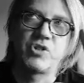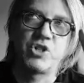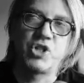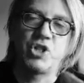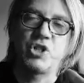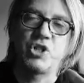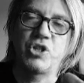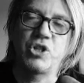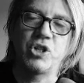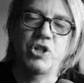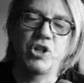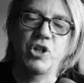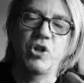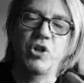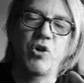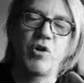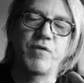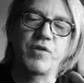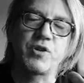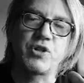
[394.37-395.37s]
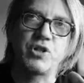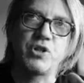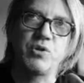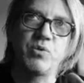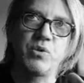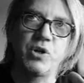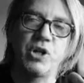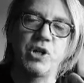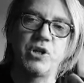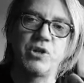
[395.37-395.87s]
a little over
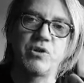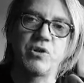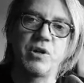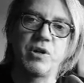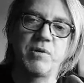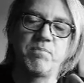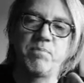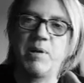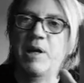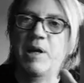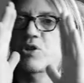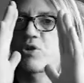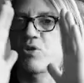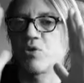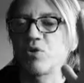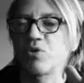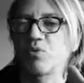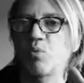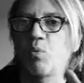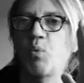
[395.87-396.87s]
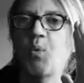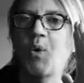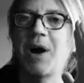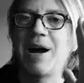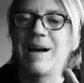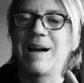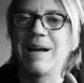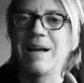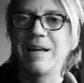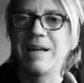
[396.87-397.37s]
200 pixels
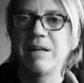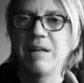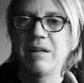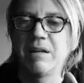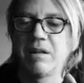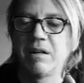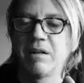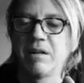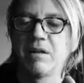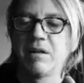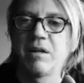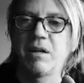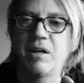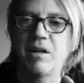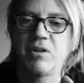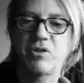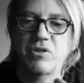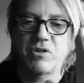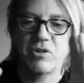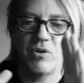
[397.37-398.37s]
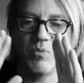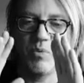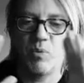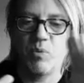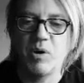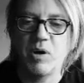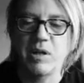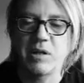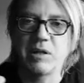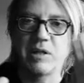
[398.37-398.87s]
wide, and so we
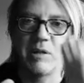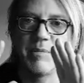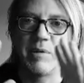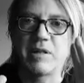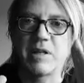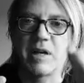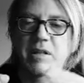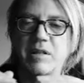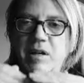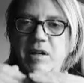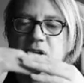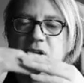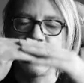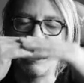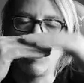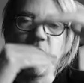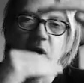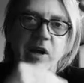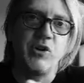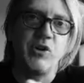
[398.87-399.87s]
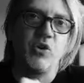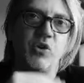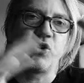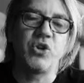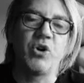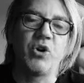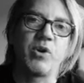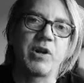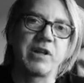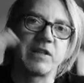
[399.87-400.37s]
want to limit that there. Now I don't
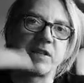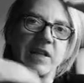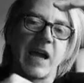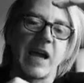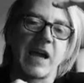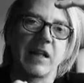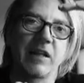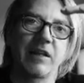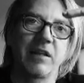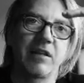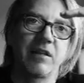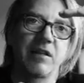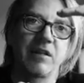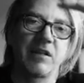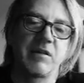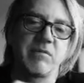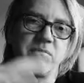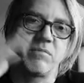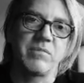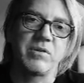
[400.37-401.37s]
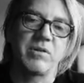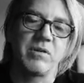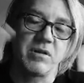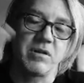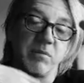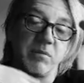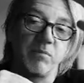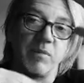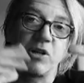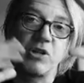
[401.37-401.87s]
know exactly the
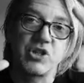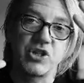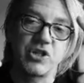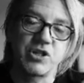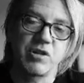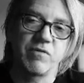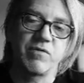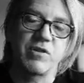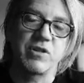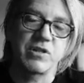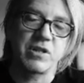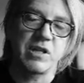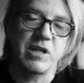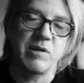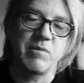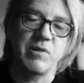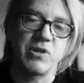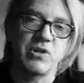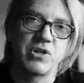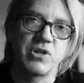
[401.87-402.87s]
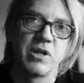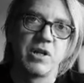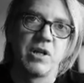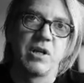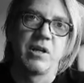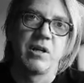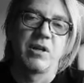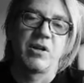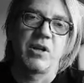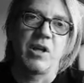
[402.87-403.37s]
dimensions of this image,
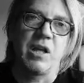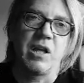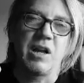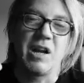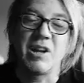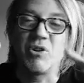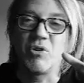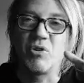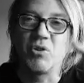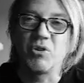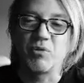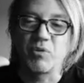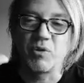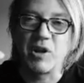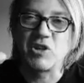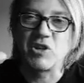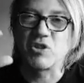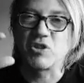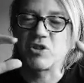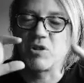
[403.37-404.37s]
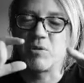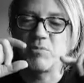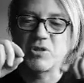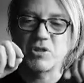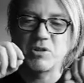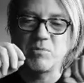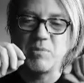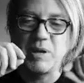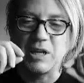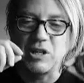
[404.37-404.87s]
and I don't know the ratio, so I'm
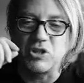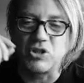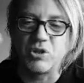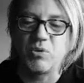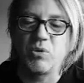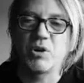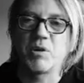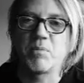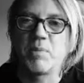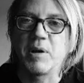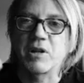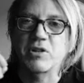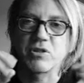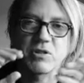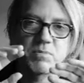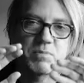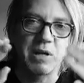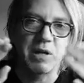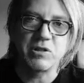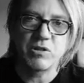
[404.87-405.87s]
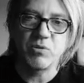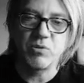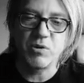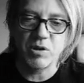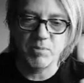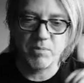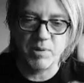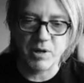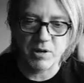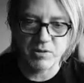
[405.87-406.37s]
just going to make it 200 pixels by
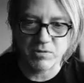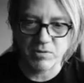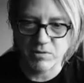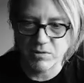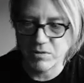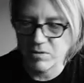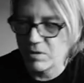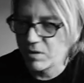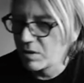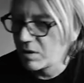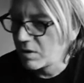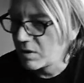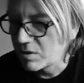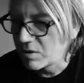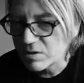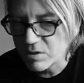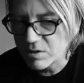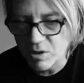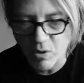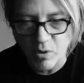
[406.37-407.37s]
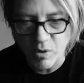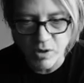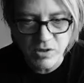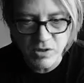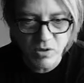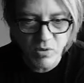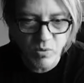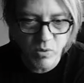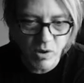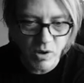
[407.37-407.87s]
200 pixels. So
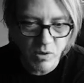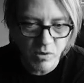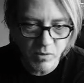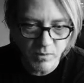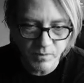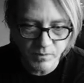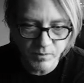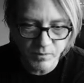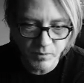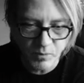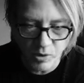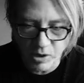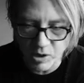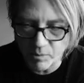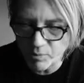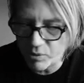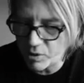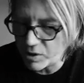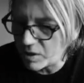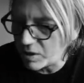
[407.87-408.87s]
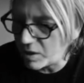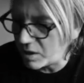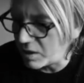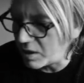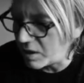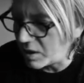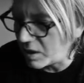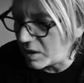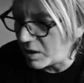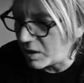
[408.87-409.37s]
it's quote, we're going to put
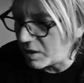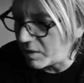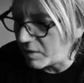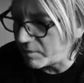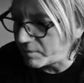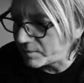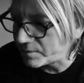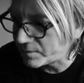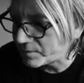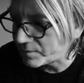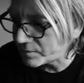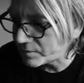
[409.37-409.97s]
in